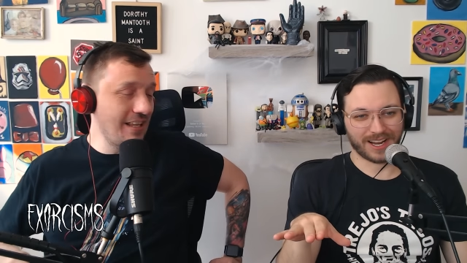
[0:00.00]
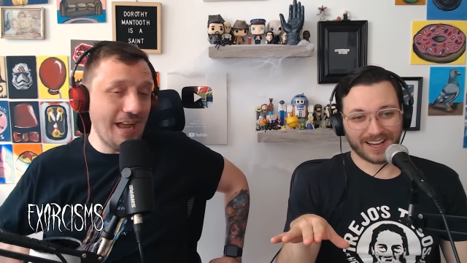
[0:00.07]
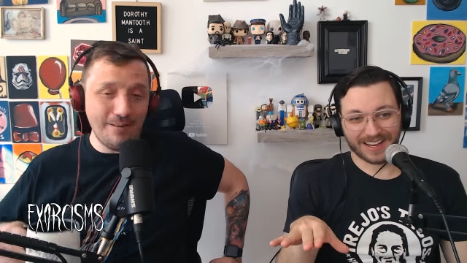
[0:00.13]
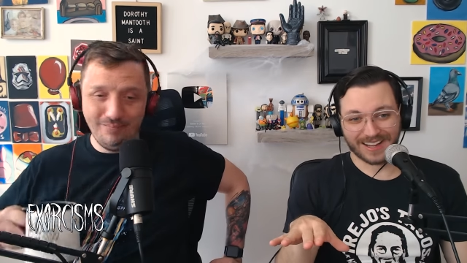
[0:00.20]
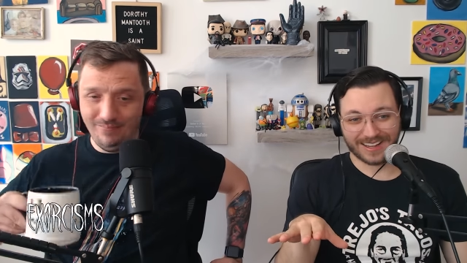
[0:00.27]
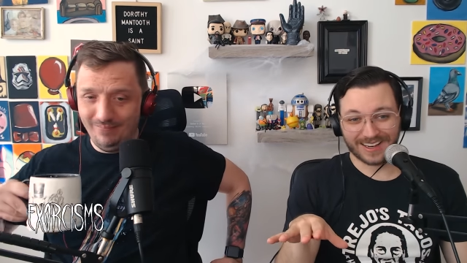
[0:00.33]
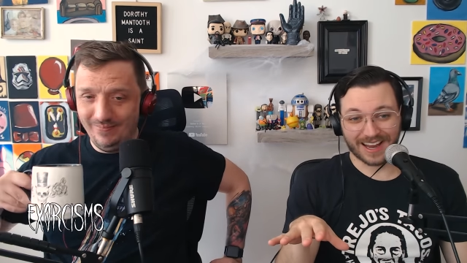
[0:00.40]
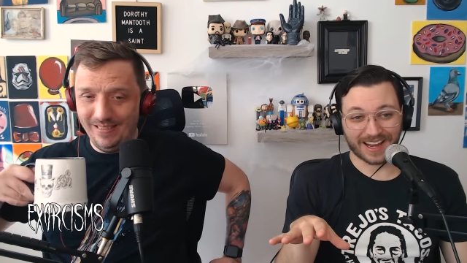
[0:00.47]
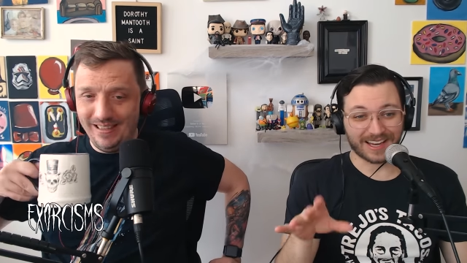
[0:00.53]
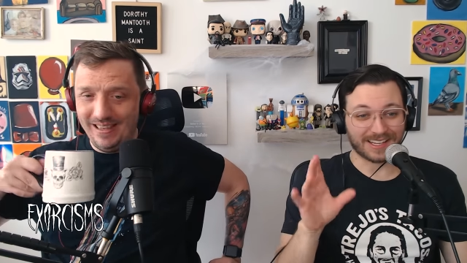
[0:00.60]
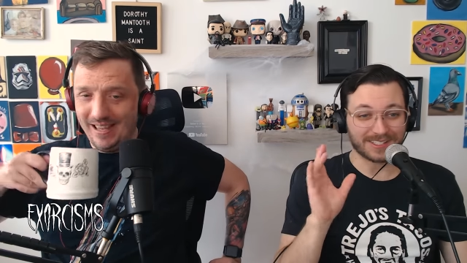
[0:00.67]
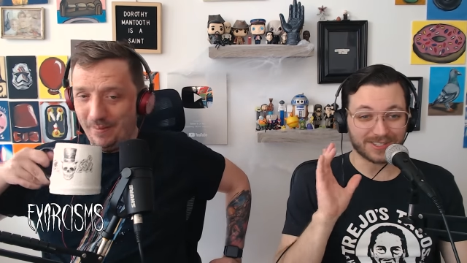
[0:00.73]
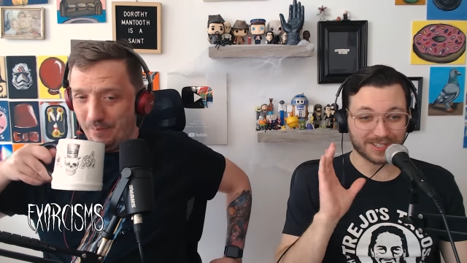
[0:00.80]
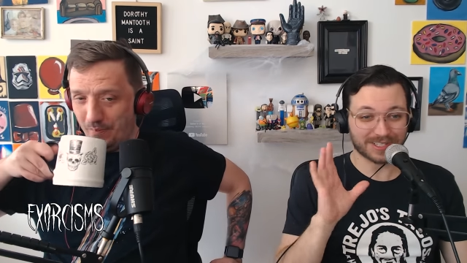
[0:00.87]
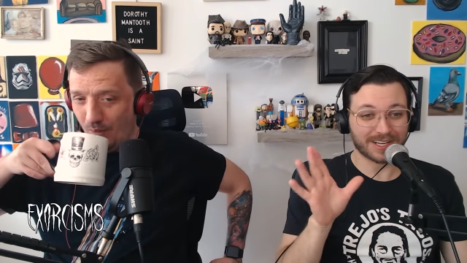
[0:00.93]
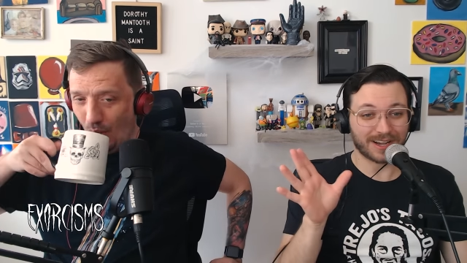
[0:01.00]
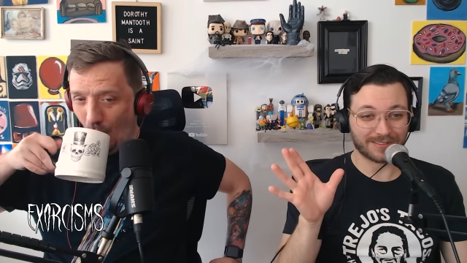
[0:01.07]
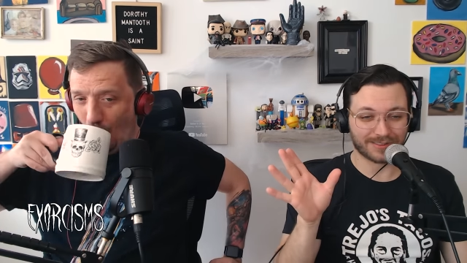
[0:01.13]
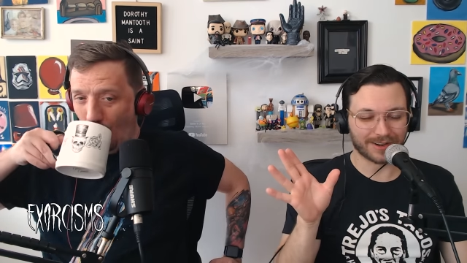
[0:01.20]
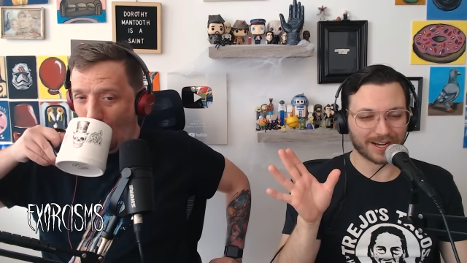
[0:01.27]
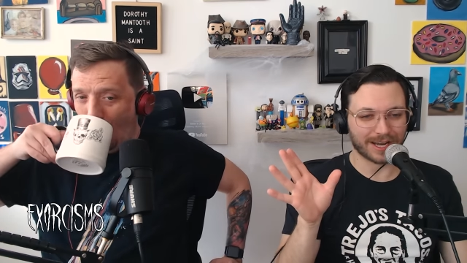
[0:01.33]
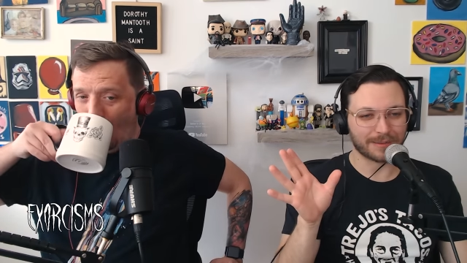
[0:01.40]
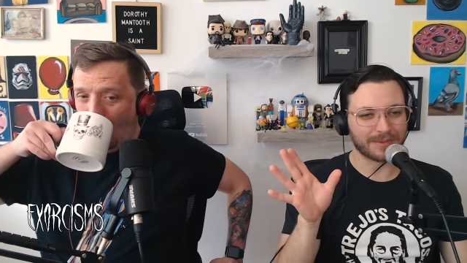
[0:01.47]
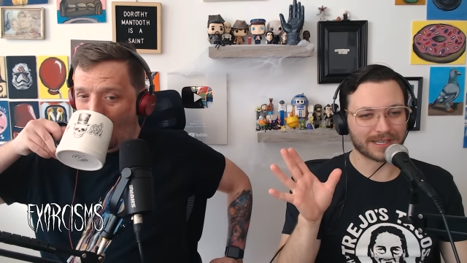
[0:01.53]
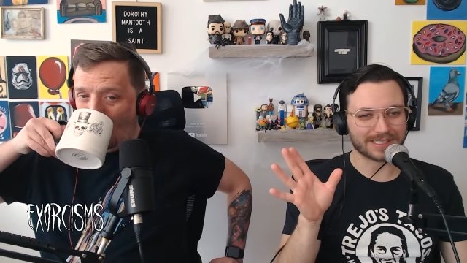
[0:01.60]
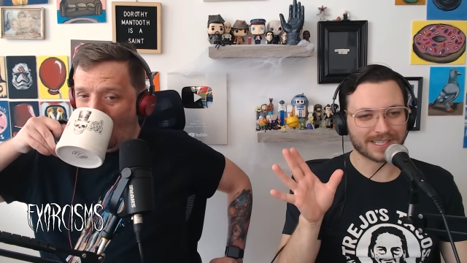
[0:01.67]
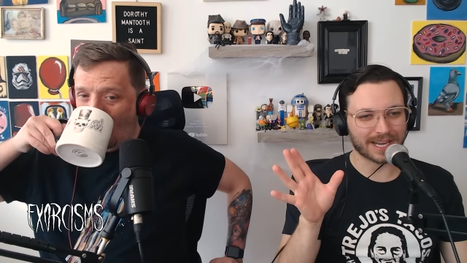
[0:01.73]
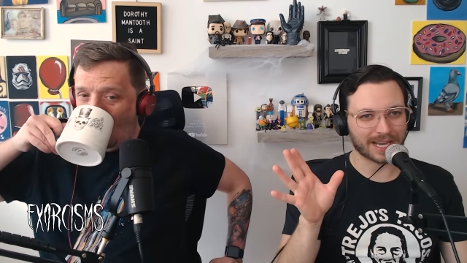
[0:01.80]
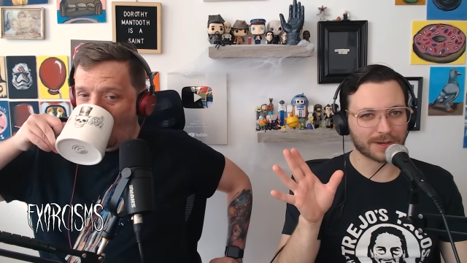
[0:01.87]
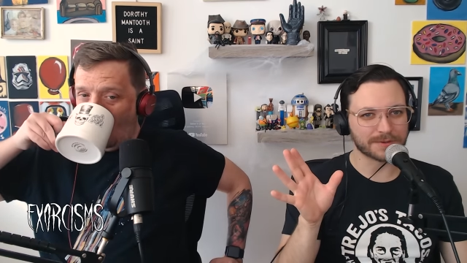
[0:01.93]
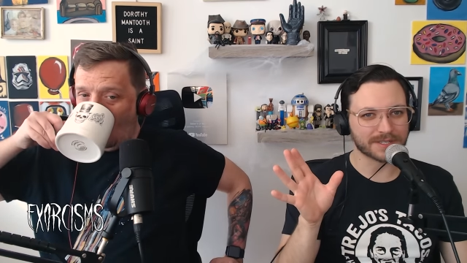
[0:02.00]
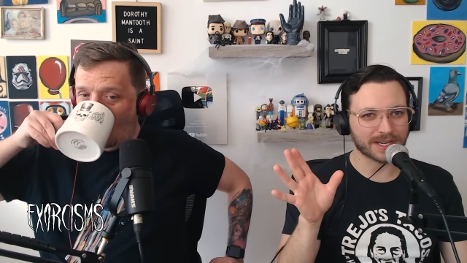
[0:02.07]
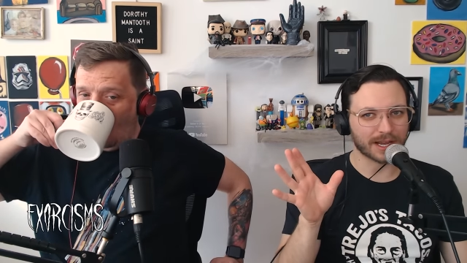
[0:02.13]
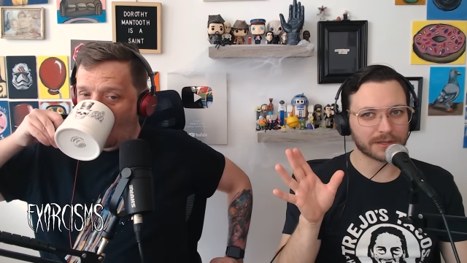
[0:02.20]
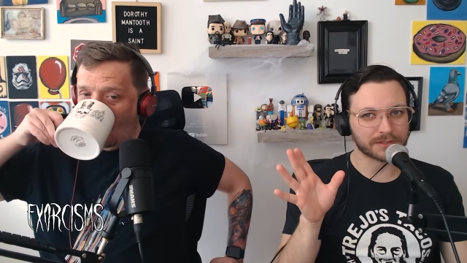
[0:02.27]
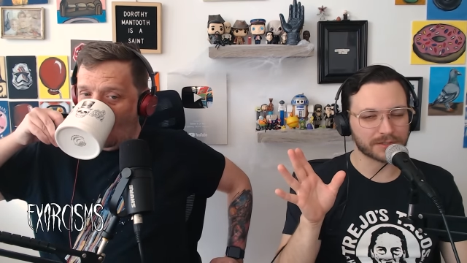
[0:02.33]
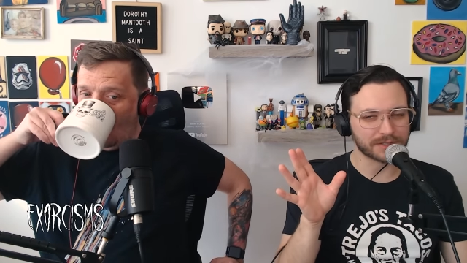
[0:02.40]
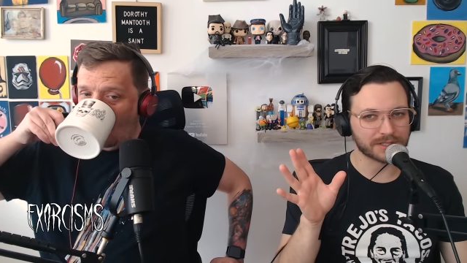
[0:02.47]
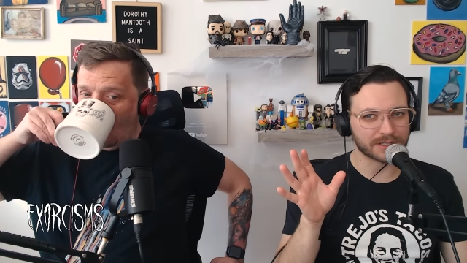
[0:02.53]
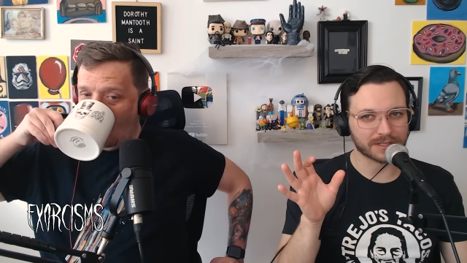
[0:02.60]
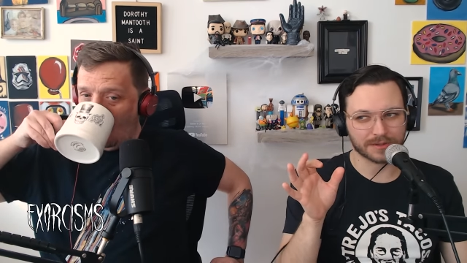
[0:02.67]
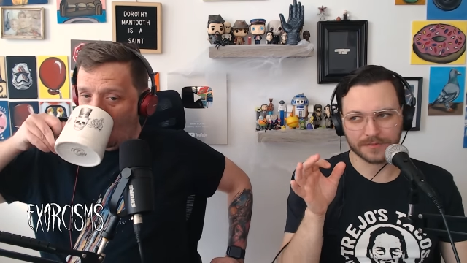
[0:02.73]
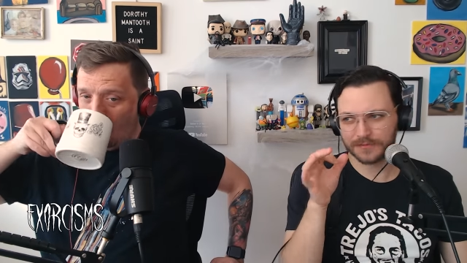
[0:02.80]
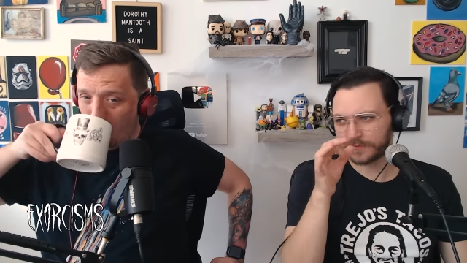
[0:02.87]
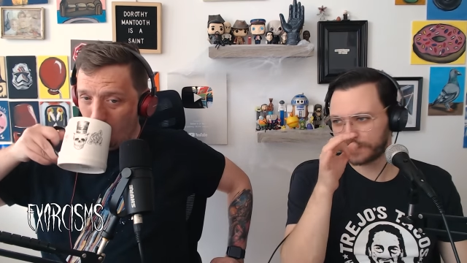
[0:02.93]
Speaker 1: And he's yep. just covering it by saying it was an exorcism.